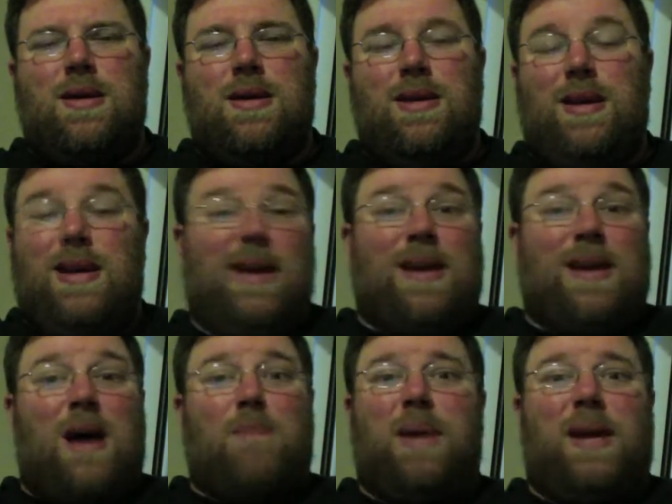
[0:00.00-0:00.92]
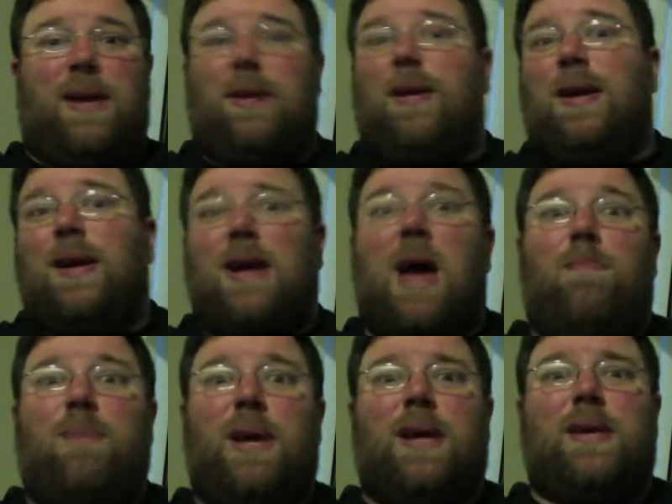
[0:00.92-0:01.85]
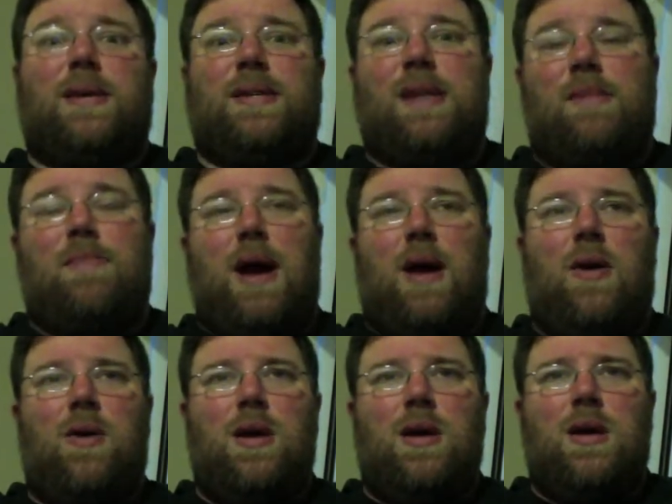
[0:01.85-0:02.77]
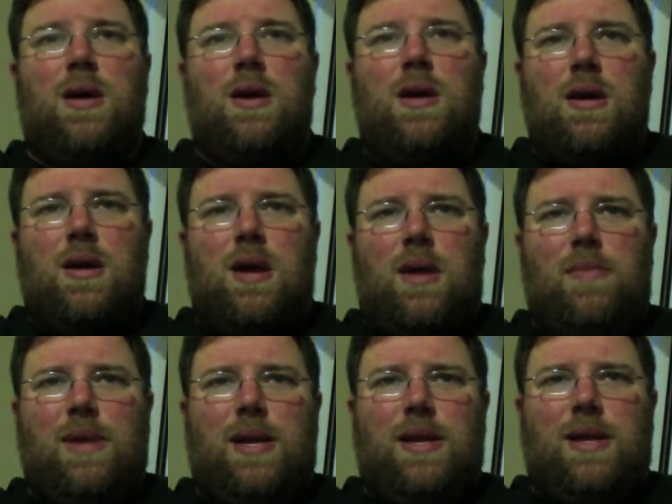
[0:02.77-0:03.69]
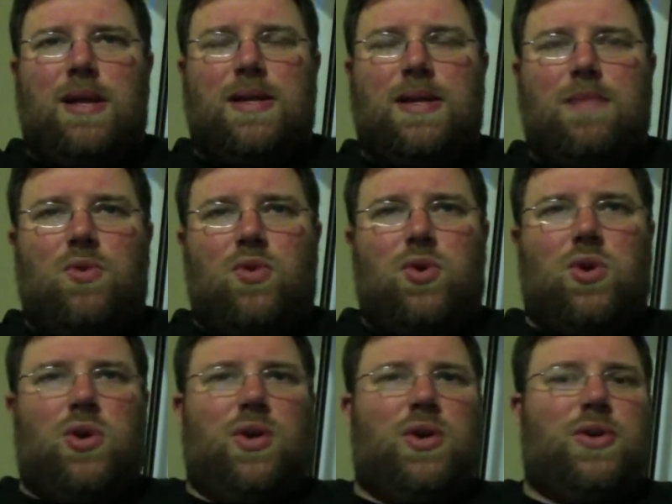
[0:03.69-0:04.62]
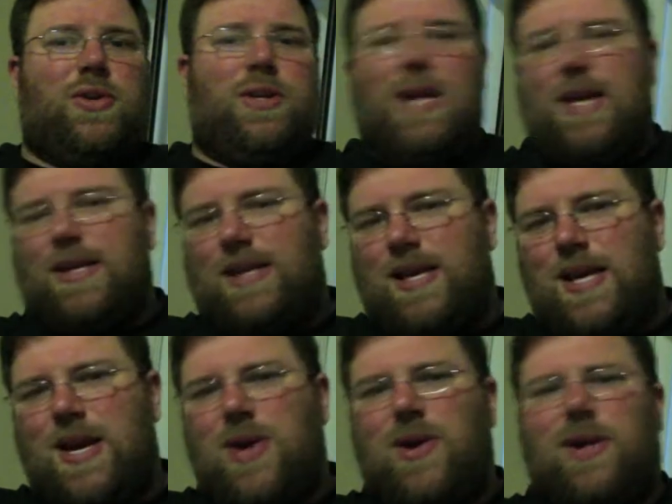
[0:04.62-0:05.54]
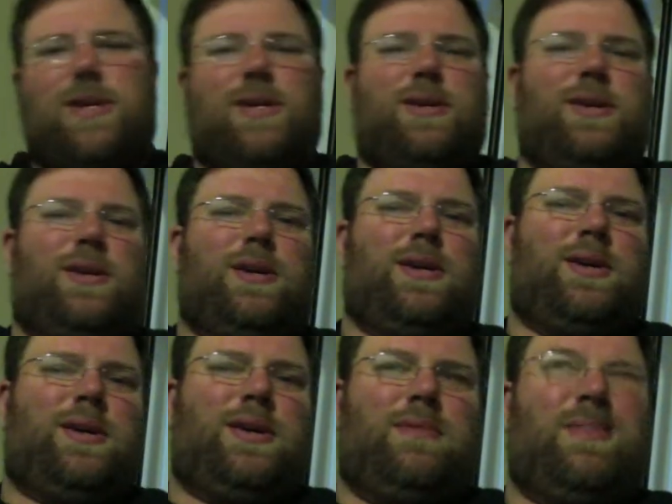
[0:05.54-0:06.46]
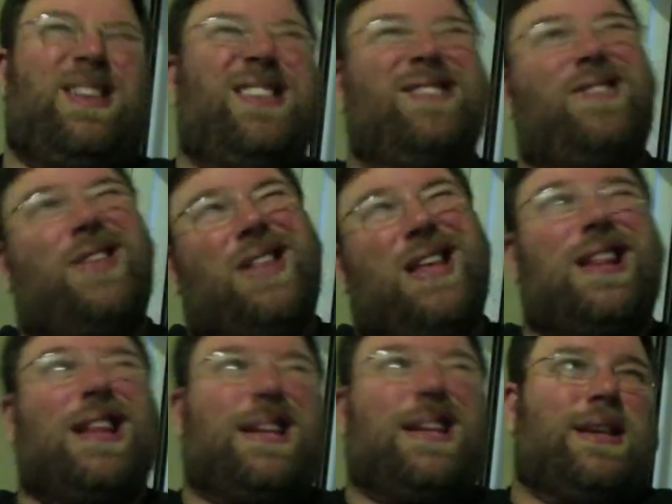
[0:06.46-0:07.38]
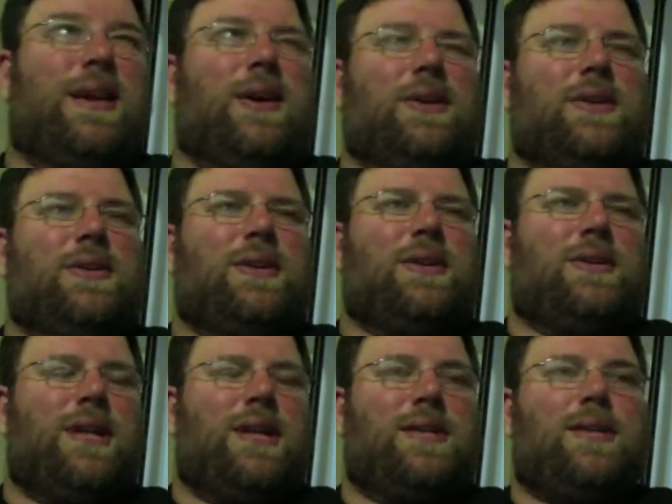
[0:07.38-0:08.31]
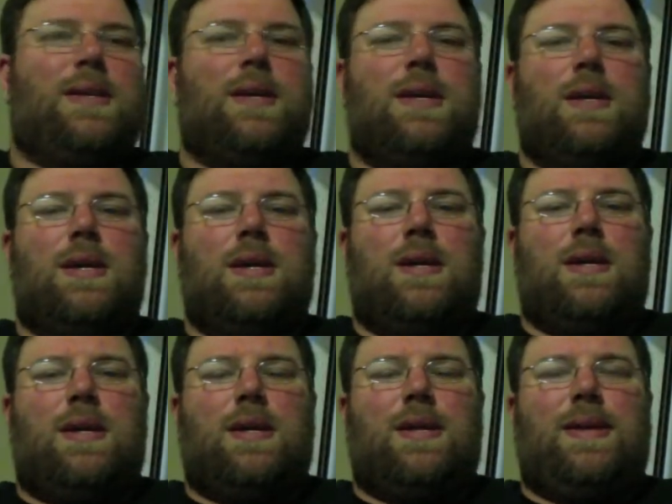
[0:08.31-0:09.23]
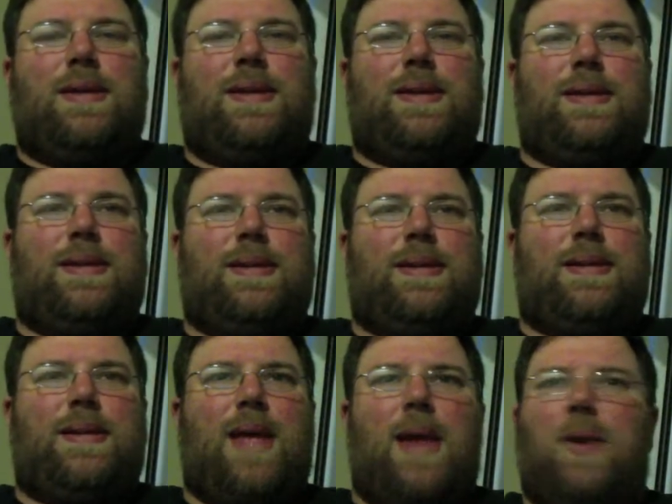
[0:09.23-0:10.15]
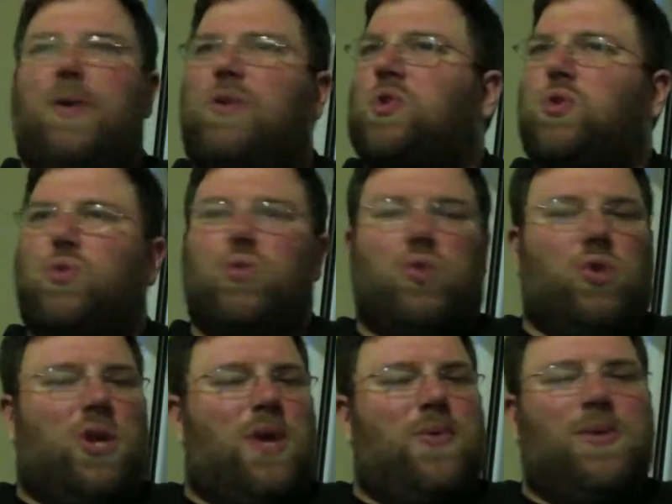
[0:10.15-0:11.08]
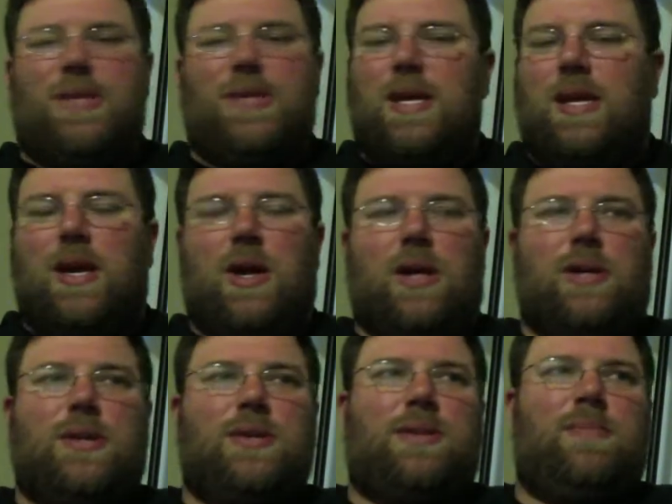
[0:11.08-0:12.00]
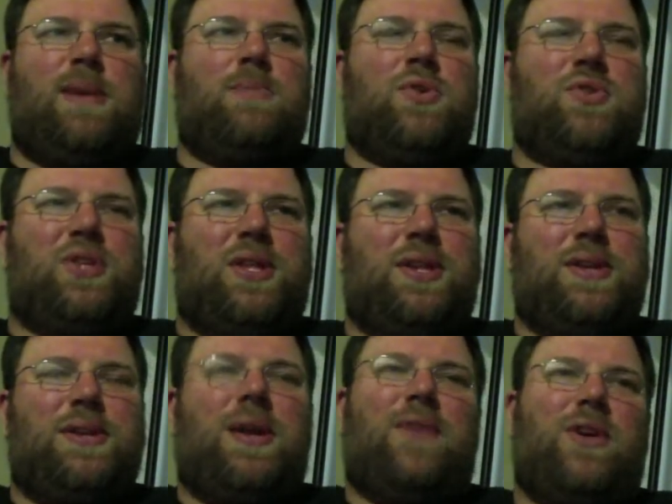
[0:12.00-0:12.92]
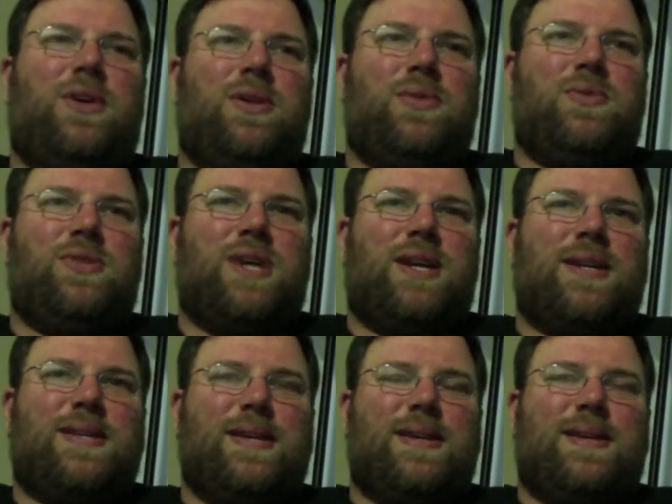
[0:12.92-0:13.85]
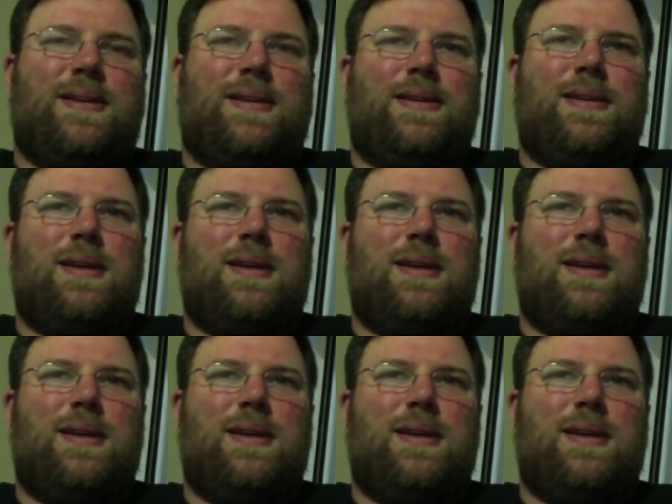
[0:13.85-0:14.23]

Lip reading: it got bigger. It got bigger somehow. I mean, there's less character. Well, not less characters. There's less central, I would say, characters. I mean, most of the stuff on New Genesis